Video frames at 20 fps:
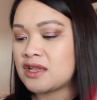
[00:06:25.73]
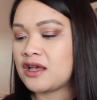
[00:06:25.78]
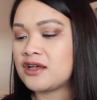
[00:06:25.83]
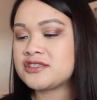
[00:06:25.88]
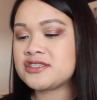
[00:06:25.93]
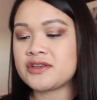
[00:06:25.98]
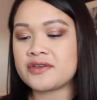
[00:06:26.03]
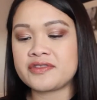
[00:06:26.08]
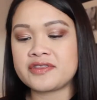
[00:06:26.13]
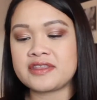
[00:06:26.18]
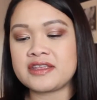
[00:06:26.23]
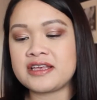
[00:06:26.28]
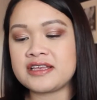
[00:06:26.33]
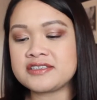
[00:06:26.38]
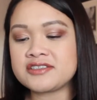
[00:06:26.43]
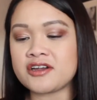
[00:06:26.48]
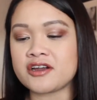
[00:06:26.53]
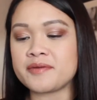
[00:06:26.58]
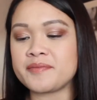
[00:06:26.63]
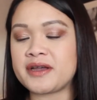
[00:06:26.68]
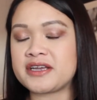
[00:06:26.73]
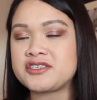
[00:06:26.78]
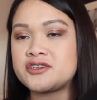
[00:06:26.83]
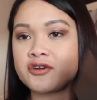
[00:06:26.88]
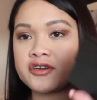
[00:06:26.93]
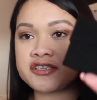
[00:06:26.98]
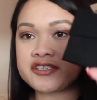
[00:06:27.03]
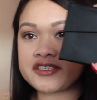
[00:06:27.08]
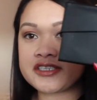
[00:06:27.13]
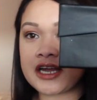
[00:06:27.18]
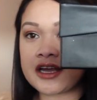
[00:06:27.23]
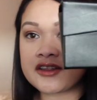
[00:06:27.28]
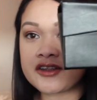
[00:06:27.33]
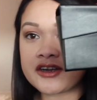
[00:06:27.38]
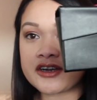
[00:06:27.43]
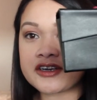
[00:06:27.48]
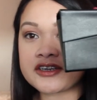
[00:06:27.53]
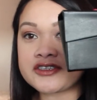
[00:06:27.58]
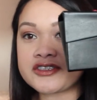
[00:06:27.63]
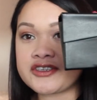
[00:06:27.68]
So these are my Dior
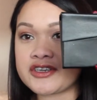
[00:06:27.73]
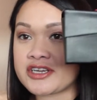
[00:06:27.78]
Stellaires.